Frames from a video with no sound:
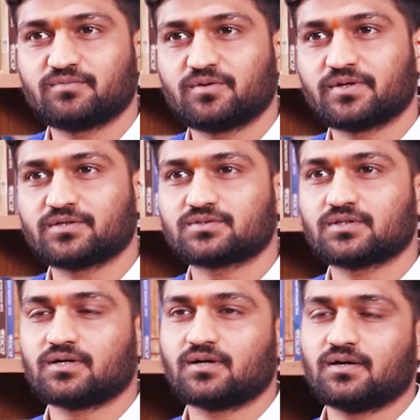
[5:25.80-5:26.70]
Bima Yojana.
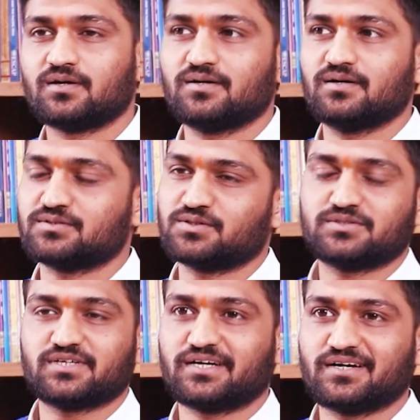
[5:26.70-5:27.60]
Sorry,
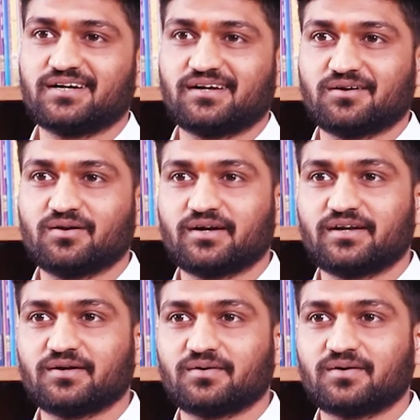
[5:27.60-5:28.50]
sir, I can't recall right now.